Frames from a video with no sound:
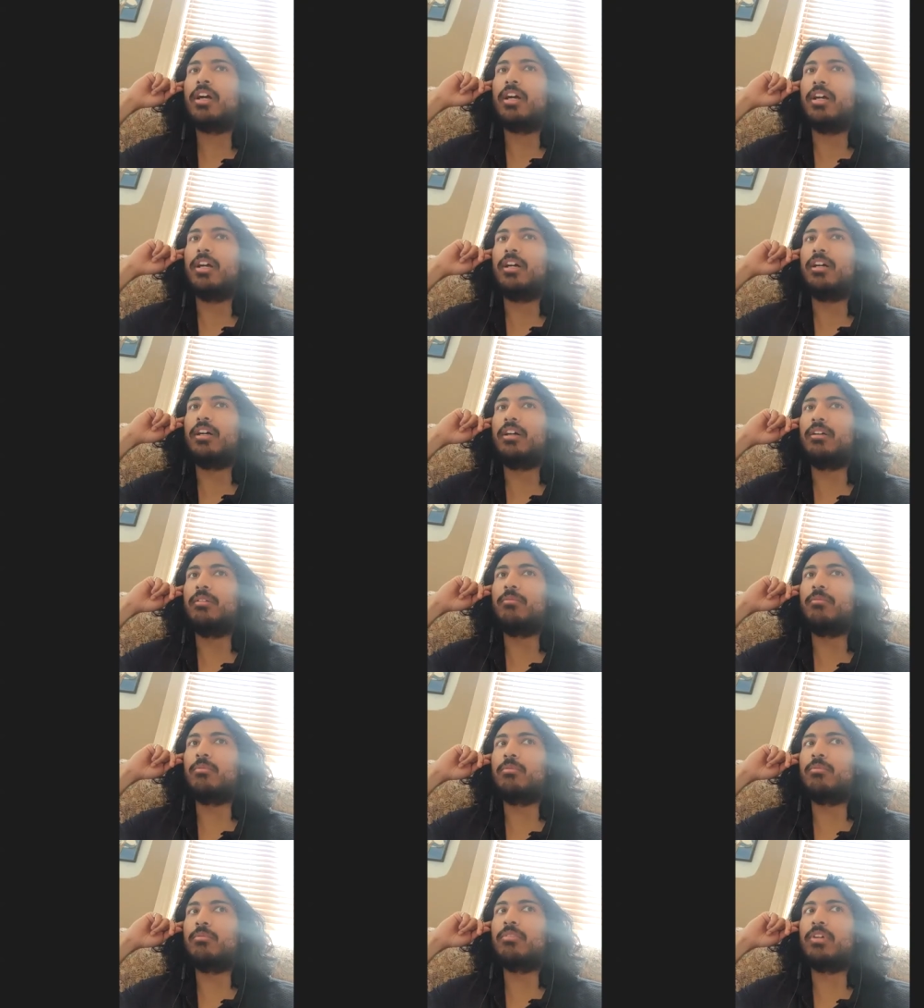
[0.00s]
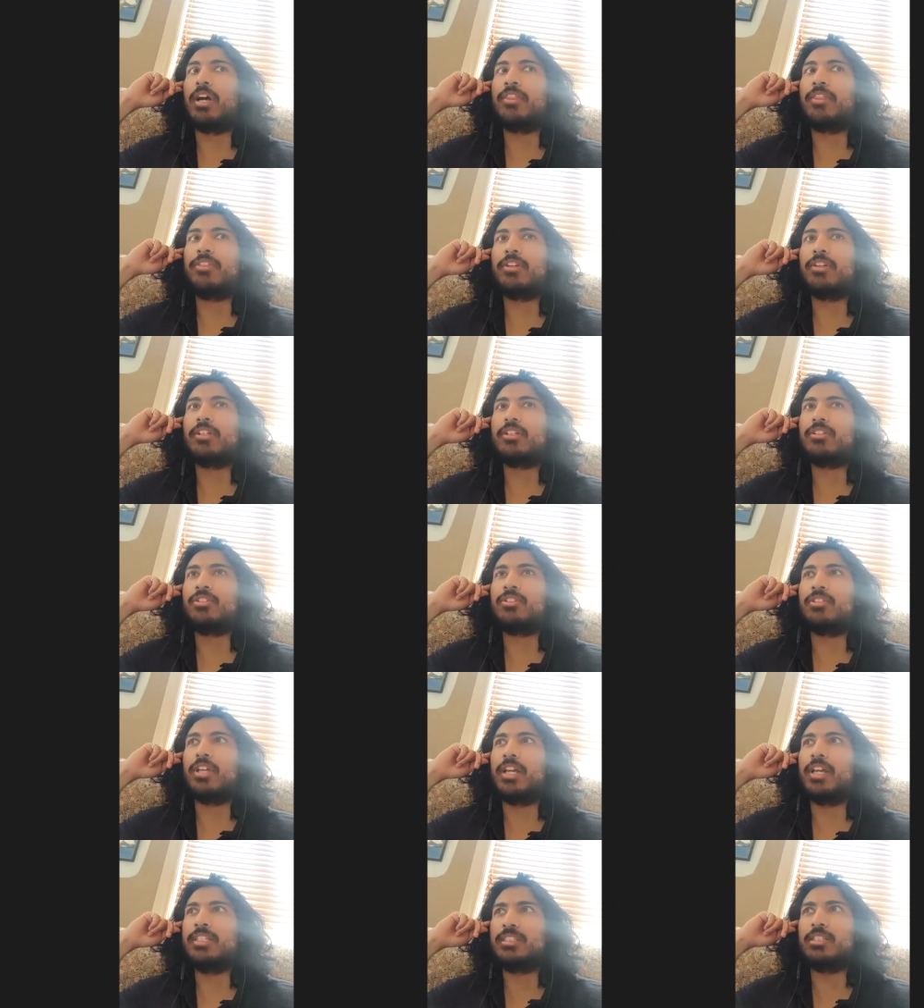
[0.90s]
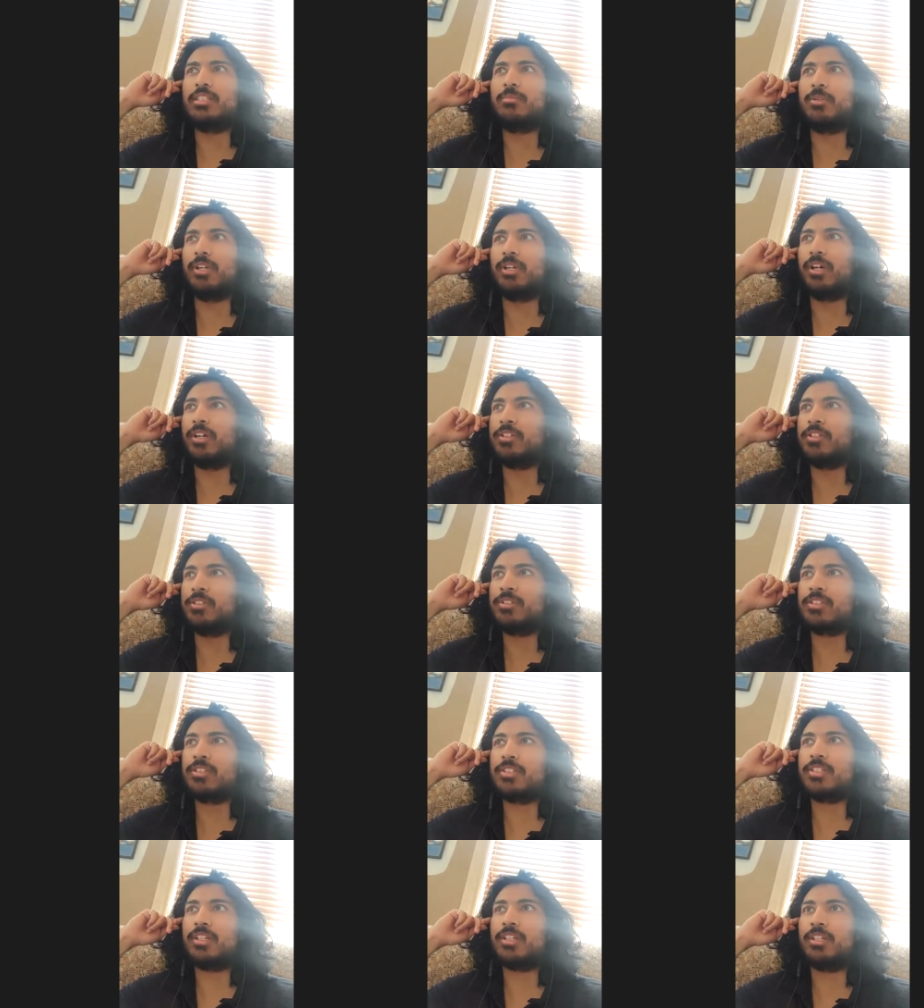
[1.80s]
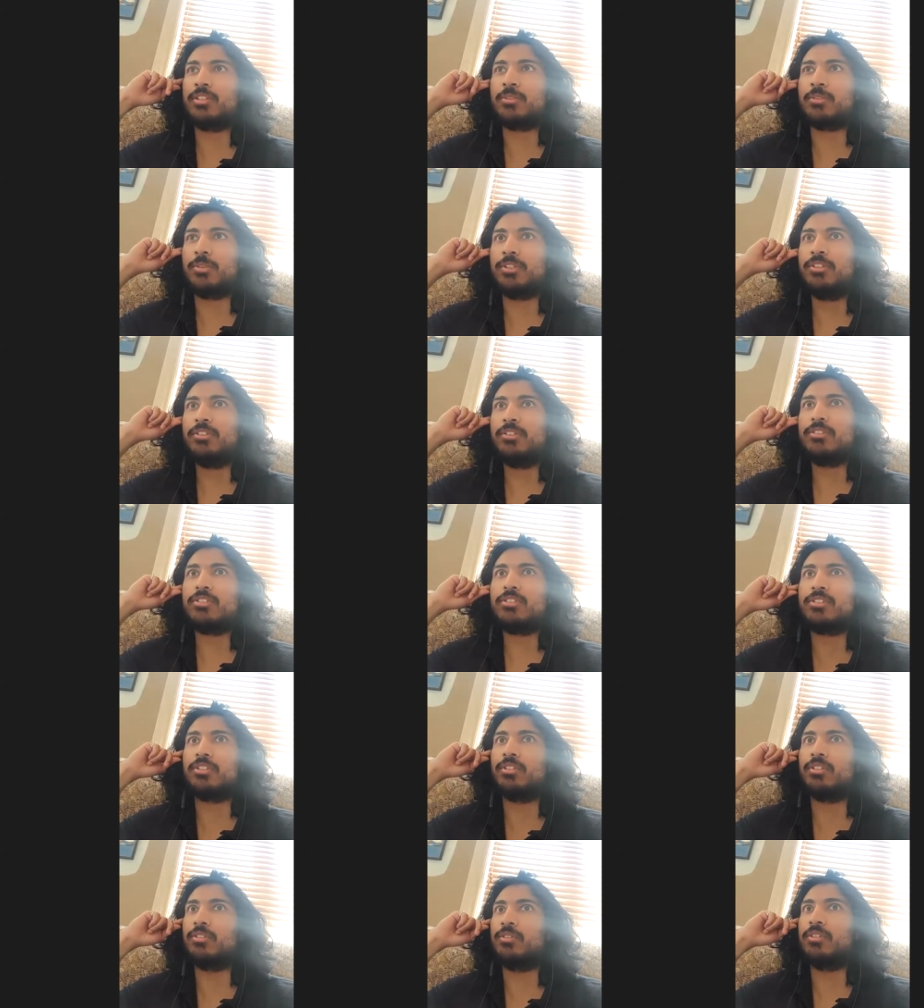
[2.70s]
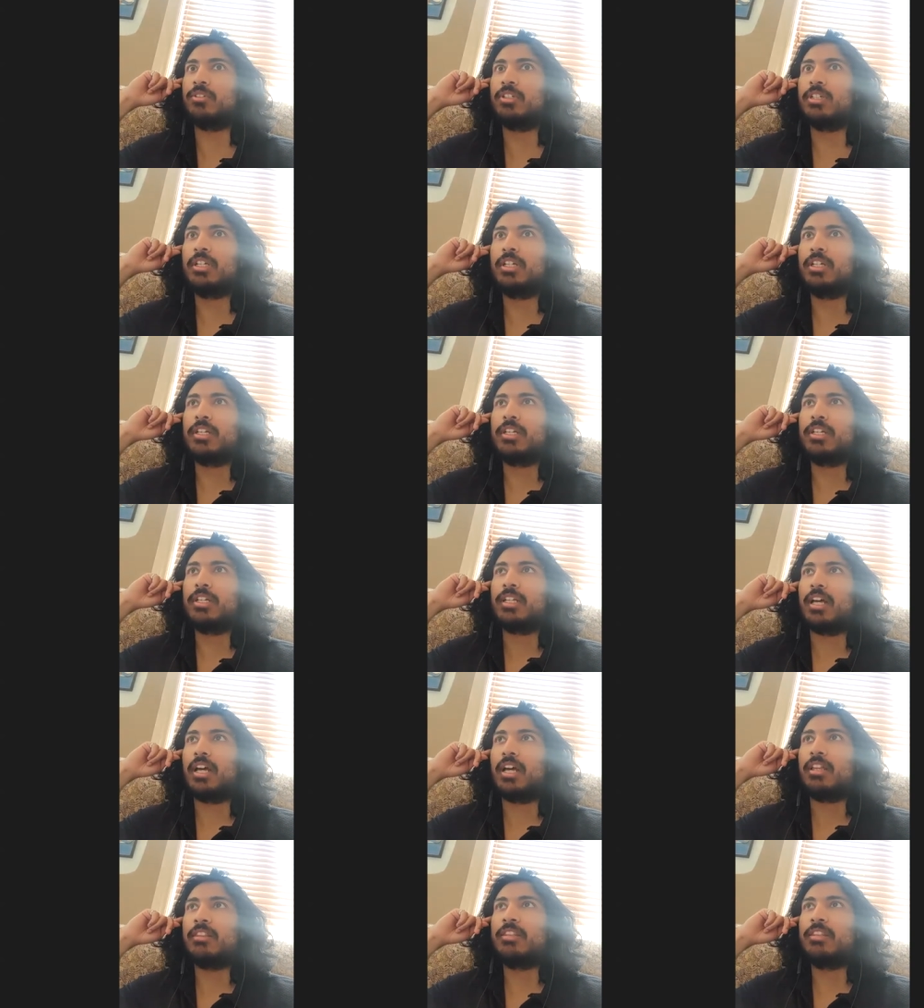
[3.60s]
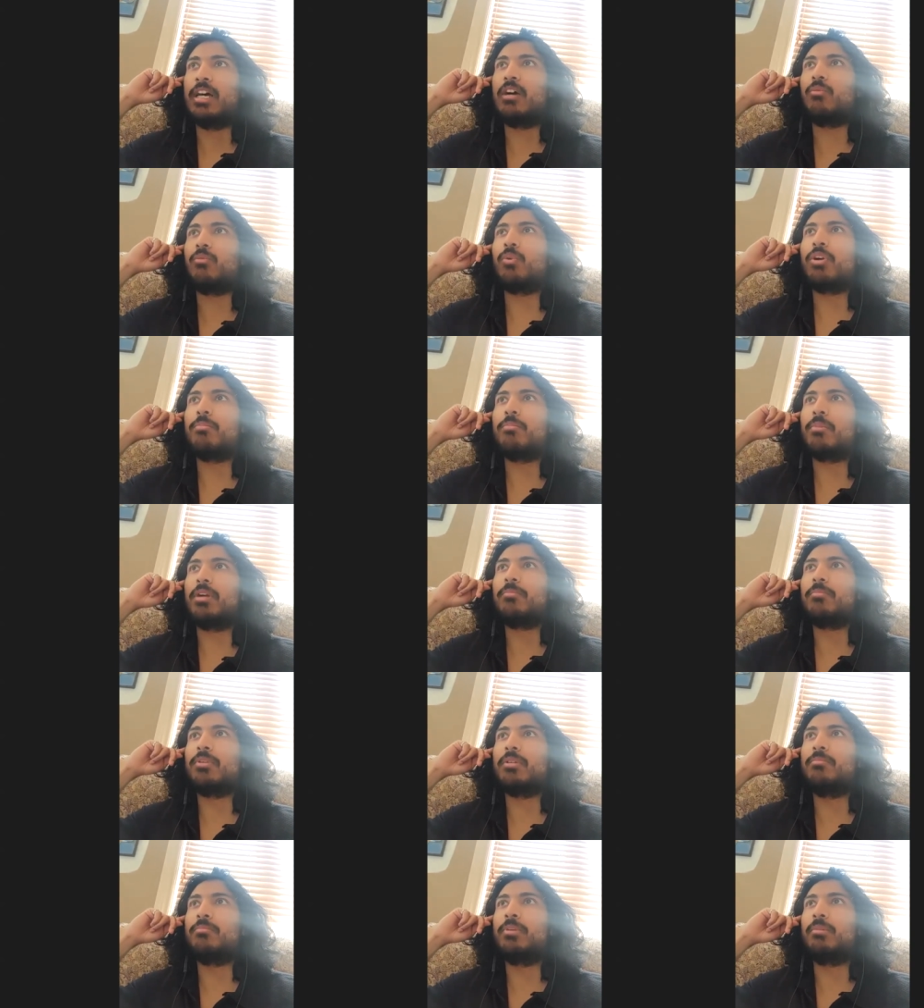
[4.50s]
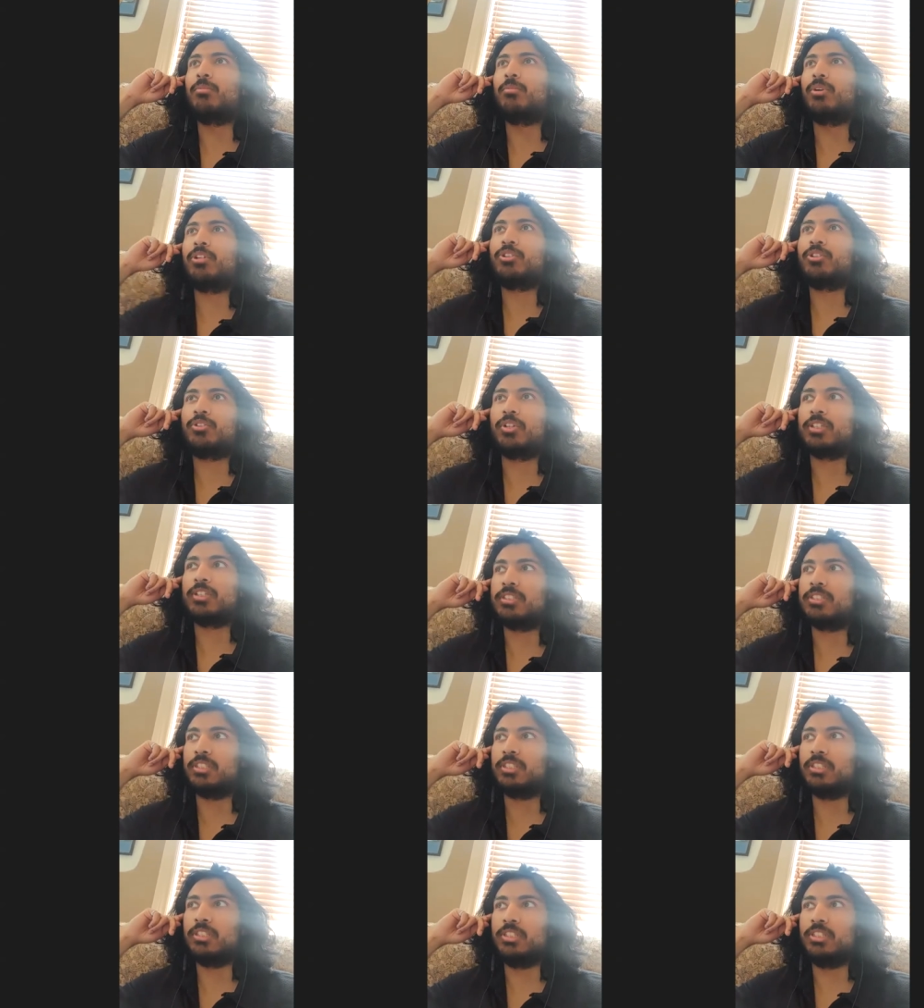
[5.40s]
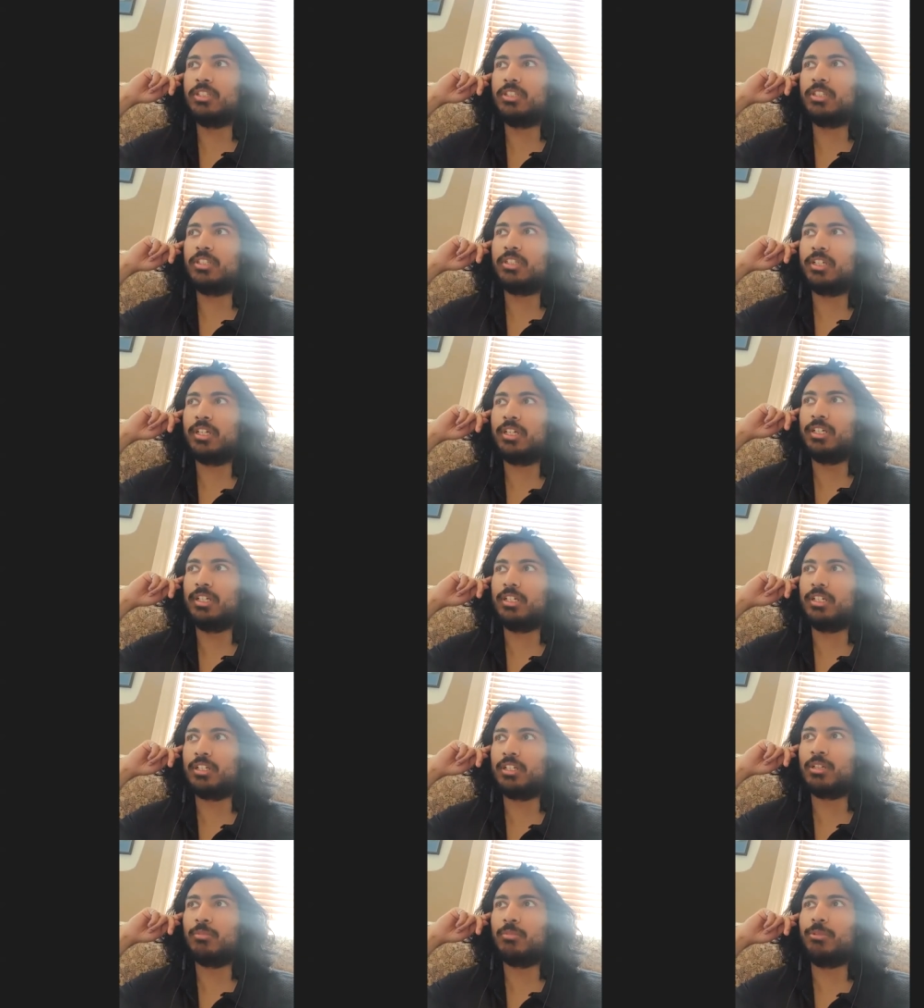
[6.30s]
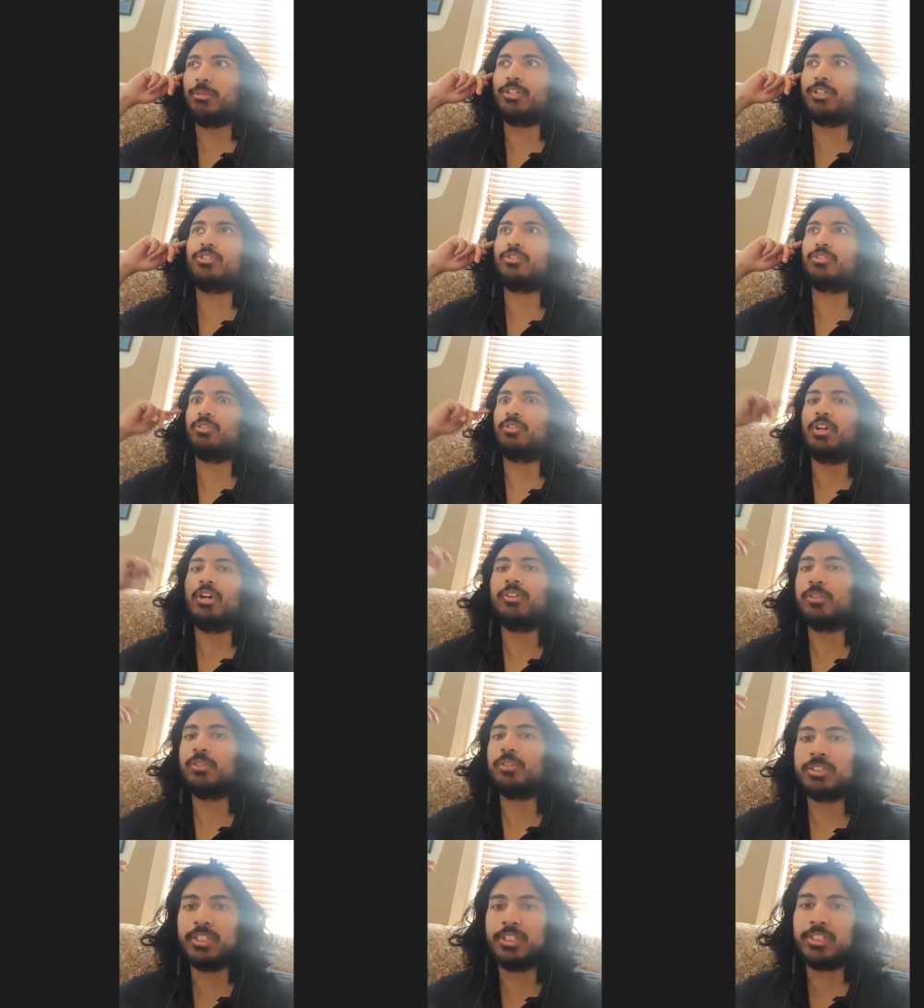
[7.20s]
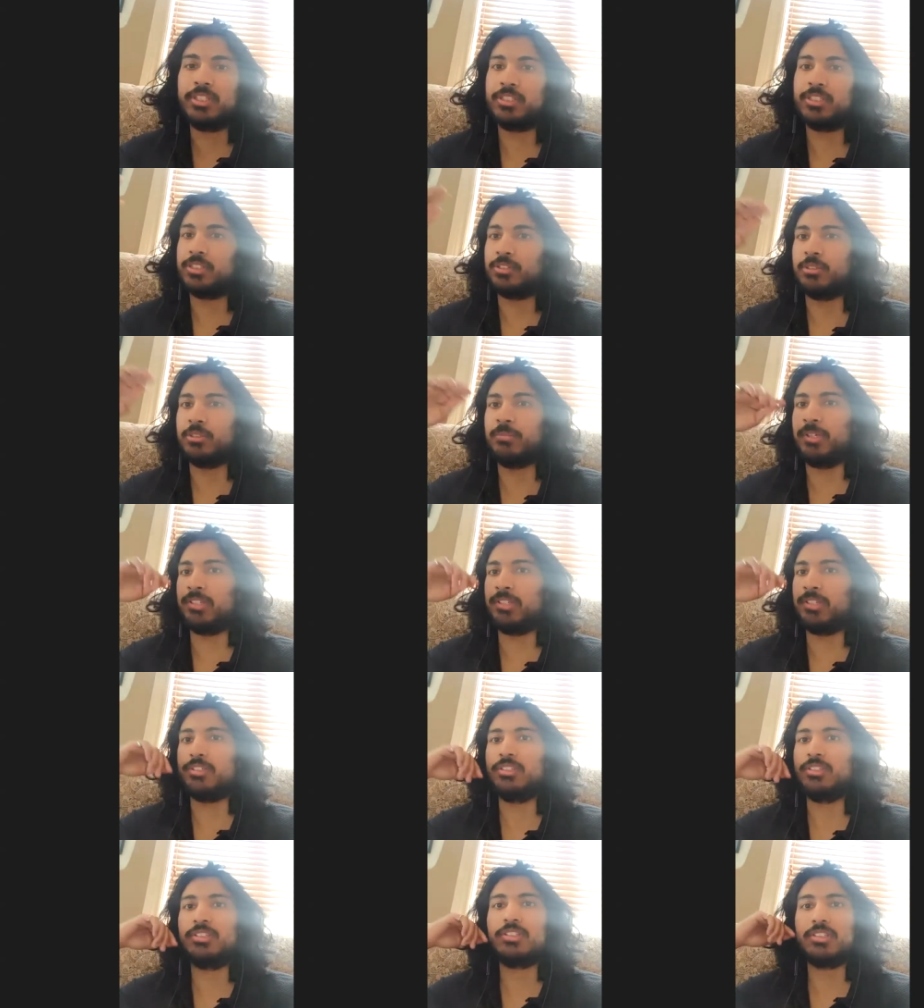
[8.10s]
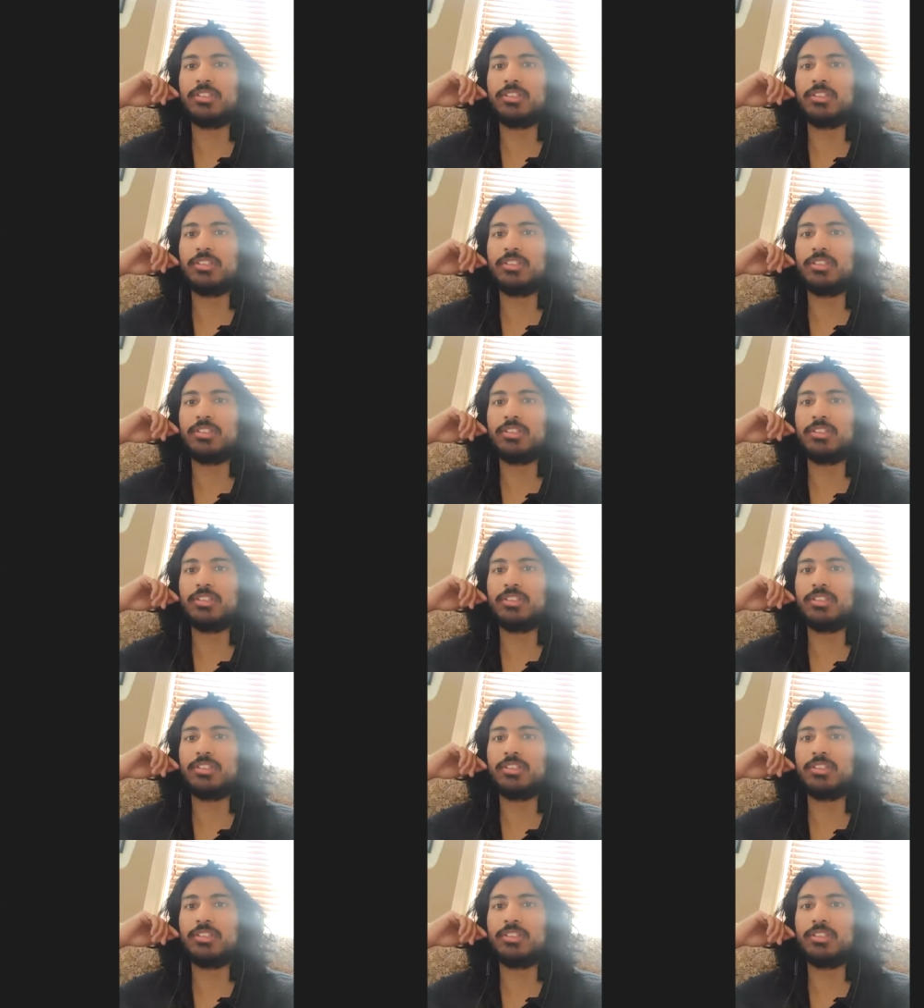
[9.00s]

Um, I think NCBI uses it as well. So that one might be a bit more trusted uh, compared to other statistical methods.